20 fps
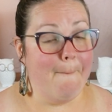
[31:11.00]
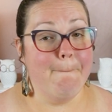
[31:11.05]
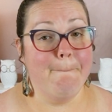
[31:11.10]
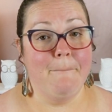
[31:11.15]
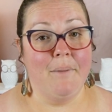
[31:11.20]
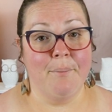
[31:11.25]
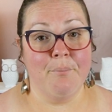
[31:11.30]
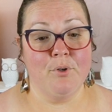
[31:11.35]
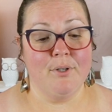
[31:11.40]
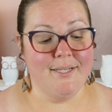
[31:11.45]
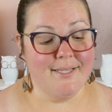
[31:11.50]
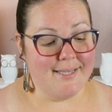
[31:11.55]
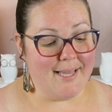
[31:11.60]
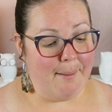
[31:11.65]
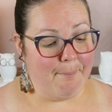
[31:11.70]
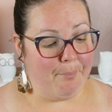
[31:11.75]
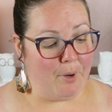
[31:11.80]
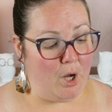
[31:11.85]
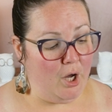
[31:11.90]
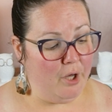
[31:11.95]
Memories
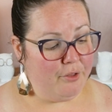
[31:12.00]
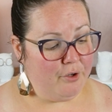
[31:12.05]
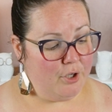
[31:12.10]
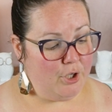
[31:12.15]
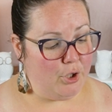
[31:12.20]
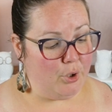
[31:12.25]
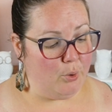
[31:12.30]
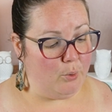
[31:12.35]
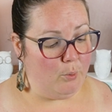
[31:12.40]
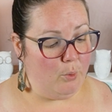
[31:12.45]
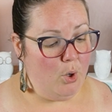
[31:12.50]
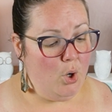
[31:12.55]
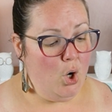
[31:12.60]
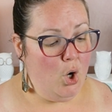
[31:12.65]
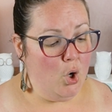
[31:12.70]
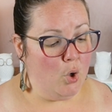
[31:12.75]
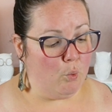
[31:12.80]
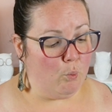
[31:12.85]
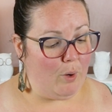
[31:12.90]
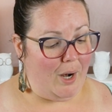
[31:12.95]
that bother you,
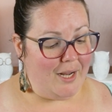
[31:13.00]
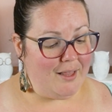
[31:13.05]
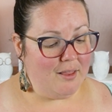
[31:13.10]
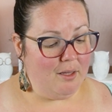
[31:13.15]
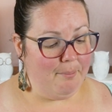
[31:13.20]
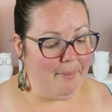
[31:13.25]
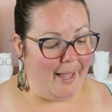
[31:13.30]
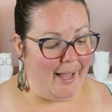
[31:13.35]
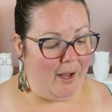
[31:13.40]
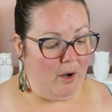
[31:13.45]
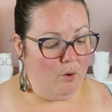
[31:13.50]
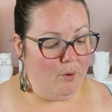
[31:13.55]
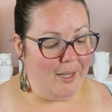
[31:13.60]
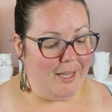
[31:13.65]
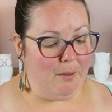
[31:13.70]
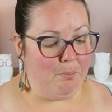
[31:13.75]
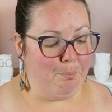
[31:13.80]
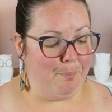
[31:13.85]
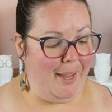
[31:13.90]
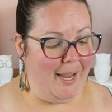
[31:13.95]
write them out
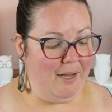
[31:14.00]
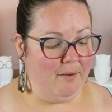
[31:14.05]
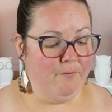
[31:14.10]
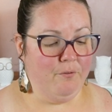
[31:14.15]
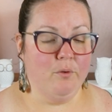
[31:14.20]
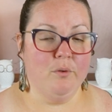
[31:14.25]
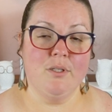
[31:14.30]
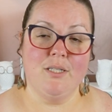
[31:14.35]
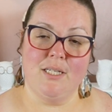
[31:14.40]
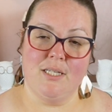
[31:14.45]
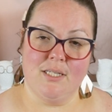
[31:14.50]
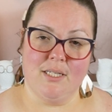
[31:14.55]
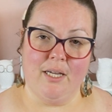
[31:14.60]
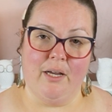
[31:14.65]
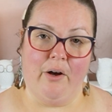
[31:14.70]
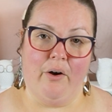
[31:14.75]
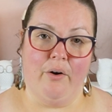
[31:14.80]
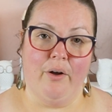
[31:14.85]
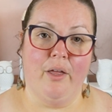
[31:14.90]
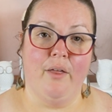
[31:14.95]
in painful
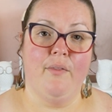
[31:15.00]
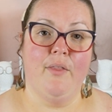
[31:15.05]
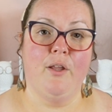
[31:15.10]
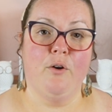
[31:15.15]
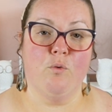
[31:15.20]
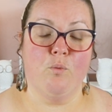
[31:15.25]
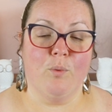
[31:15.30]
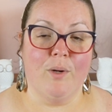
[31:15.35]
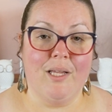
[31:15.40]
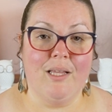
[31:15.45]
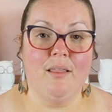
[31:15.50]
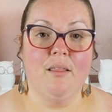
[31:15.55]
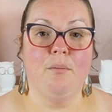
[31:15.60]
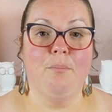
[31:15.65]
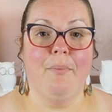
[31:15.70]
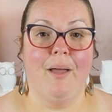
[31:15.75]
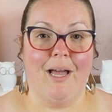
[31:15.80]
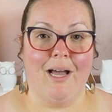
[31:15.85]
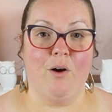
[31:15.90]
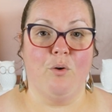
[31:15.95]
detail and then read
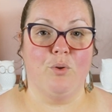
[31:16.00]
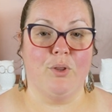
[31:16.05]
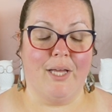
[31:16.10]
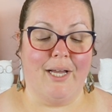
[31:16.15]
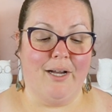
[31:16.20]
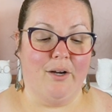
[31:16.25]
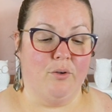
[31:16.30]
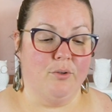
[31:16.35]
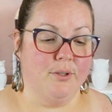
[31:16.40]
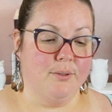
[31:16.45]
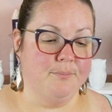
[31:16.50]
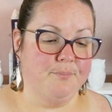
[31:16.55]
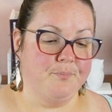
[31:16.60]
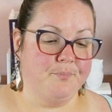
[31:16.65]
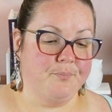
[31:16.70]
them out loud.